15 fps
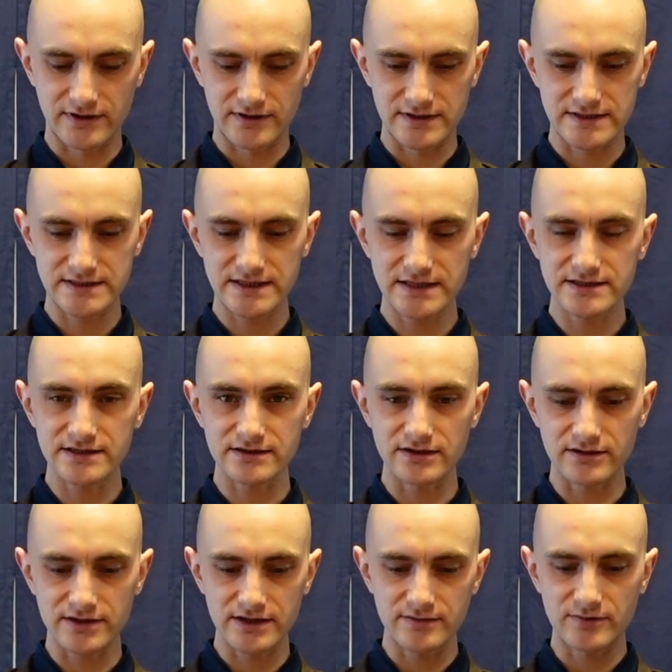6
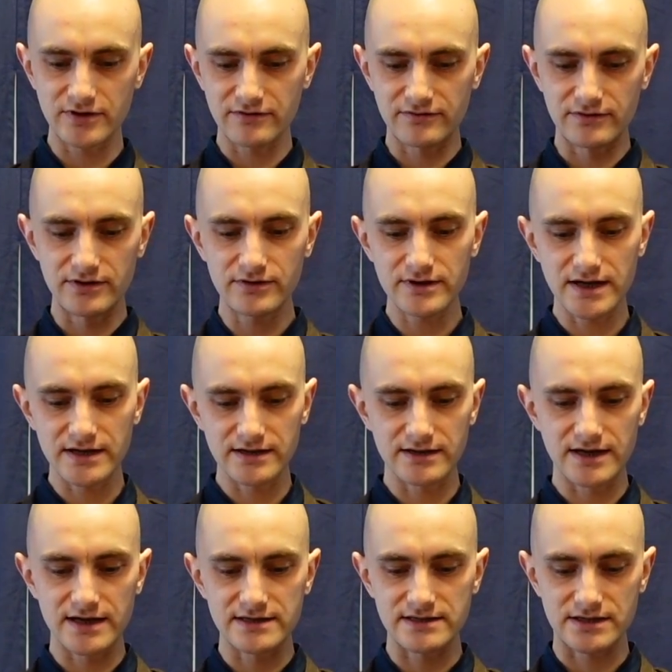o'clock in the bowl. If you look at it
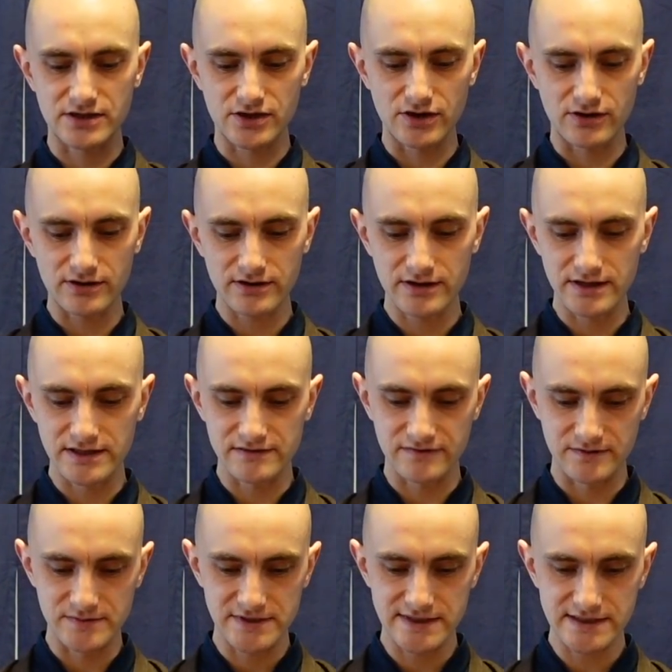as a clock, it's
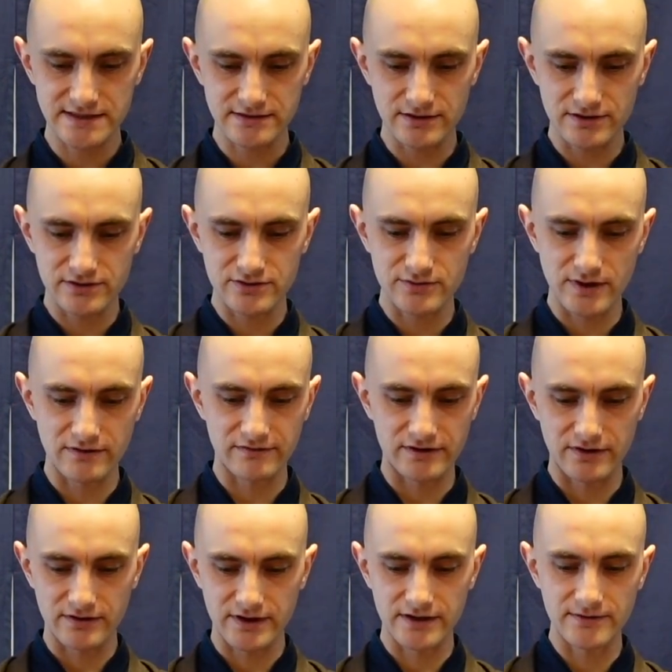from 6 o'clock to 12
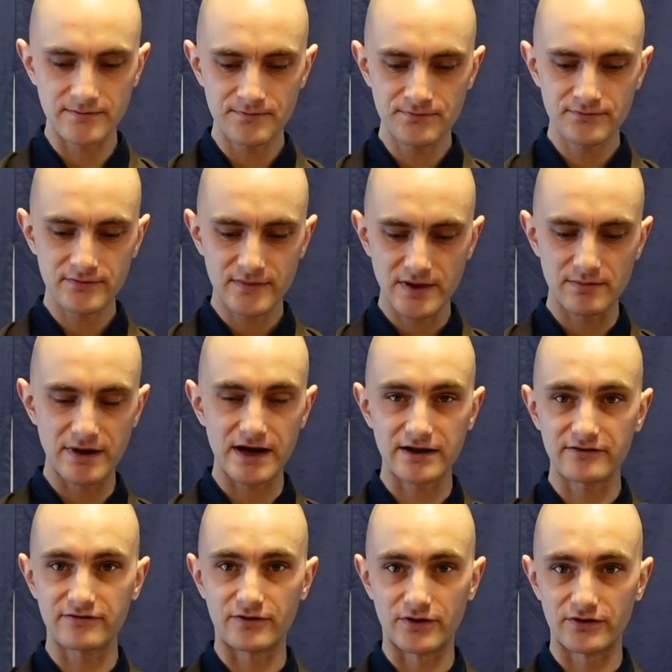o'clock and back and
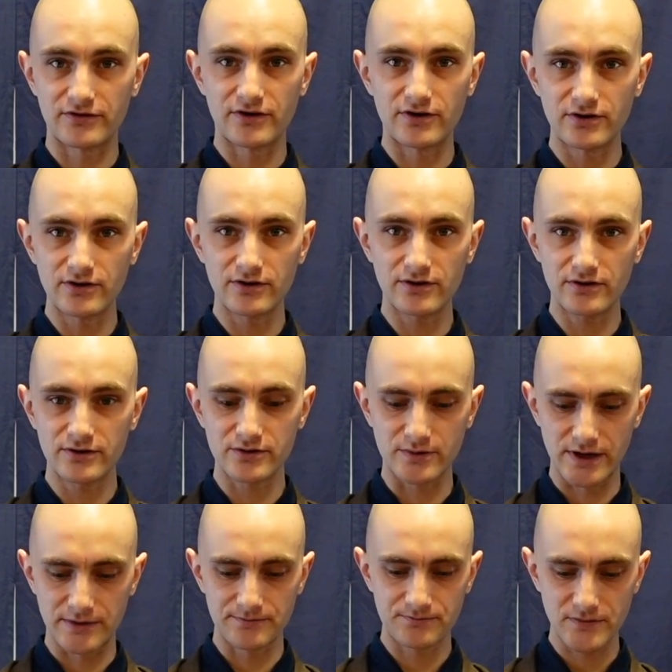forth, all the way,
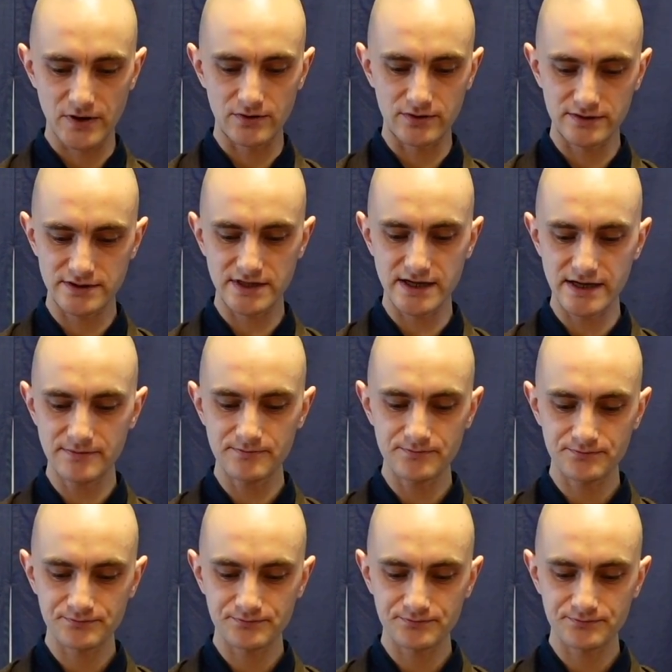all the time.